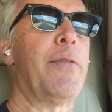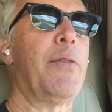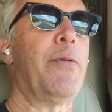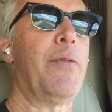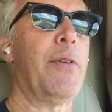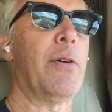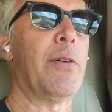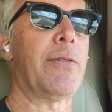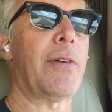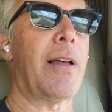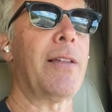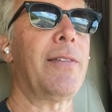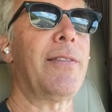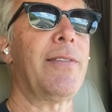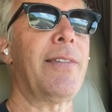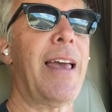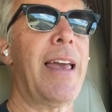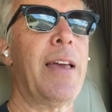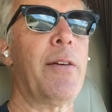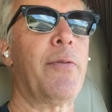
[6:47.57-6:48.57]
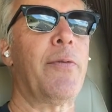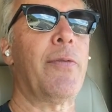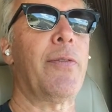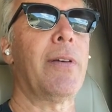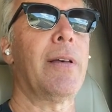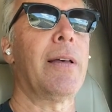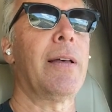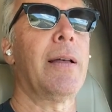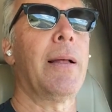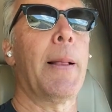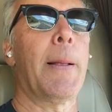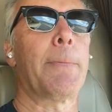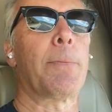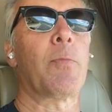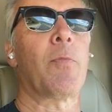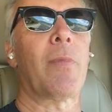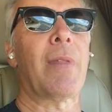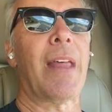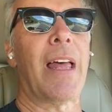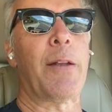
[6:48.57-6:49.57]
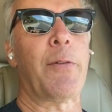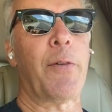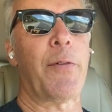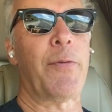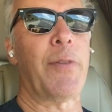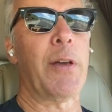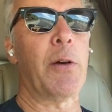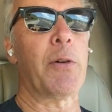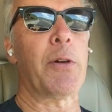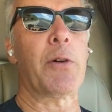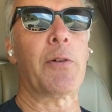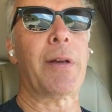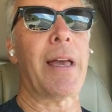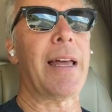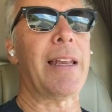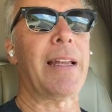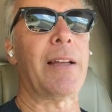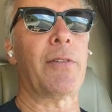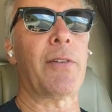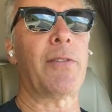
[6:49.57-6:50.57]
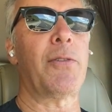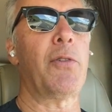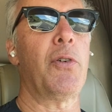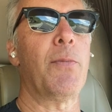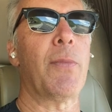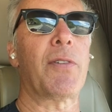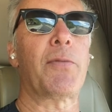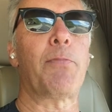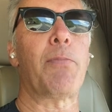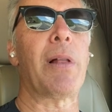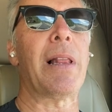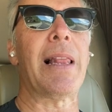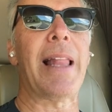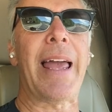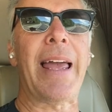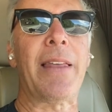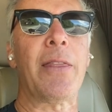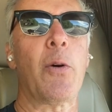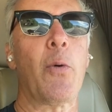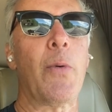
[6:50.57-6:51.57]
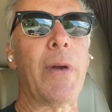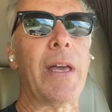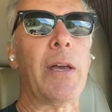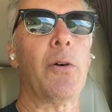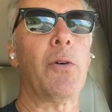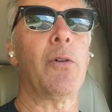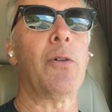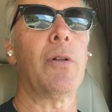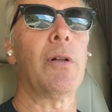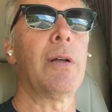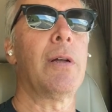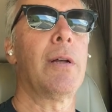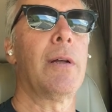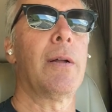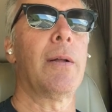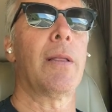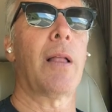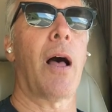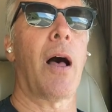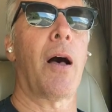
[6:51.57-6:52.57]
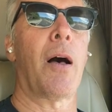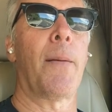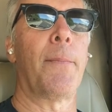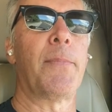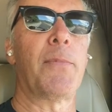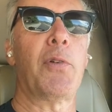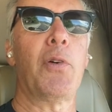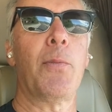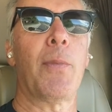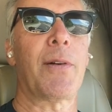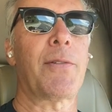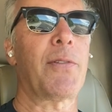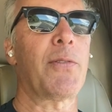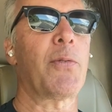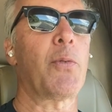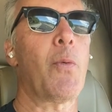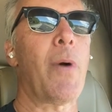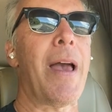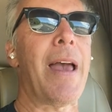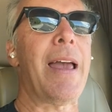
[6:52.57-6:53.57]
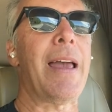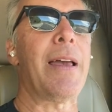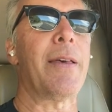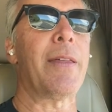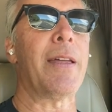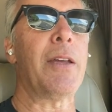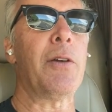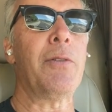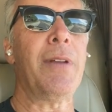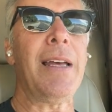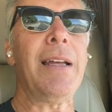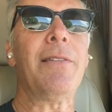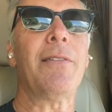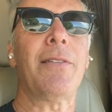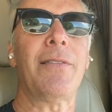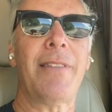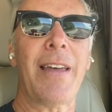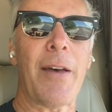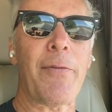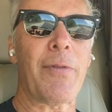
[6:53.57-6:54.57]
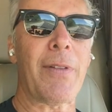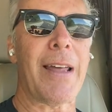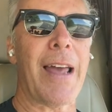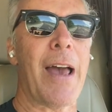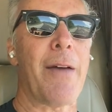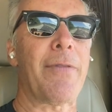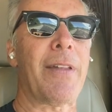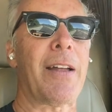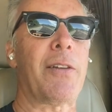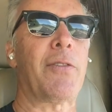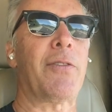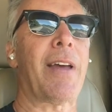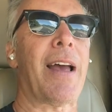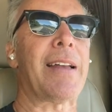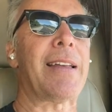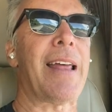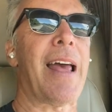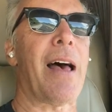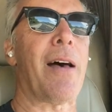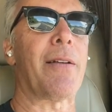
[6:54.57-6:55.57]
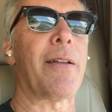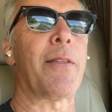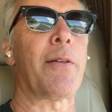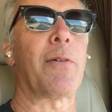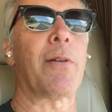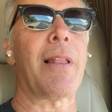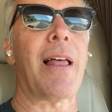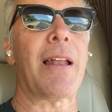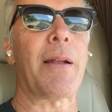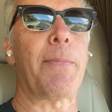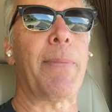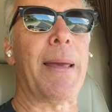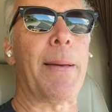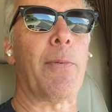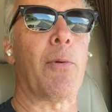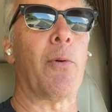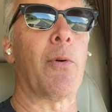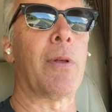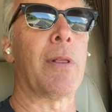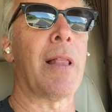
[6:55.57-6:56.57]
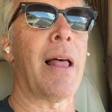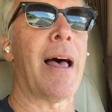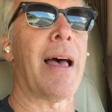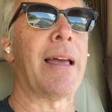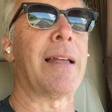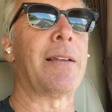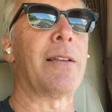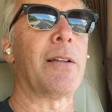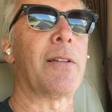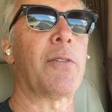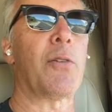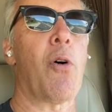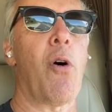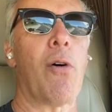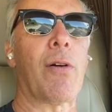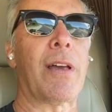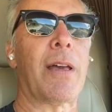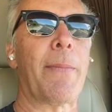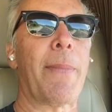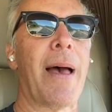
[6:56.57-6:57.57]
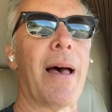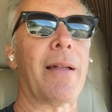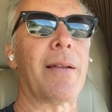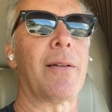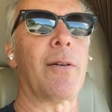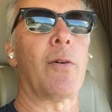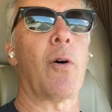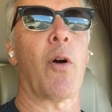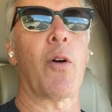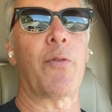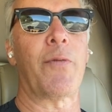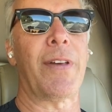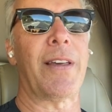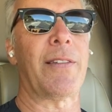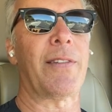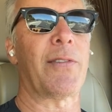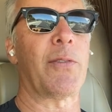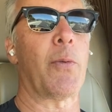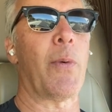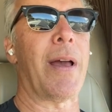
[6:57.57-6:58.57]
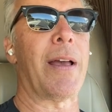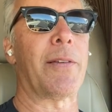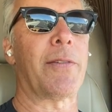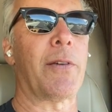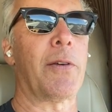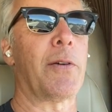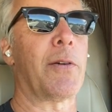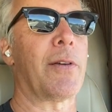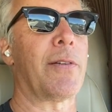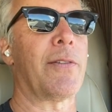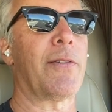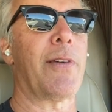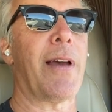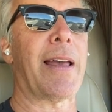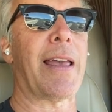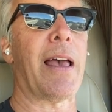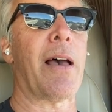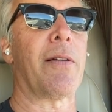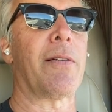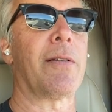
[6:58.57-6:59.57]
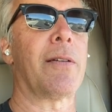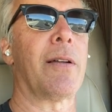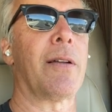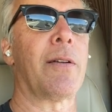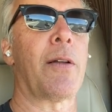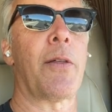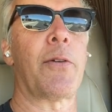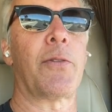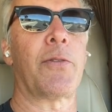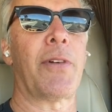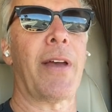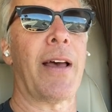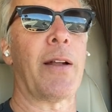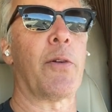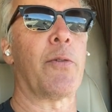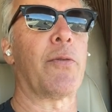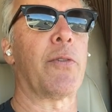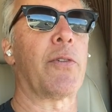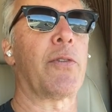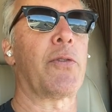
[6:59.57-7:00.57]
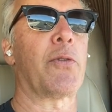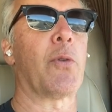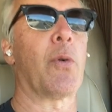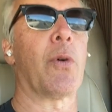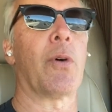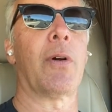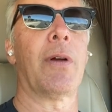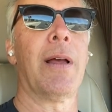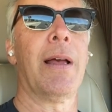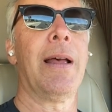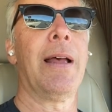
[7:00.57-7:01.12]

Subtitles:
you feel it's unsafe and if you feel you're getting just too much play in the wheel, too much sway, then you need to definitely have that checked out. And there are a lot of people online talking about RV sway, so you can check out another channel for sure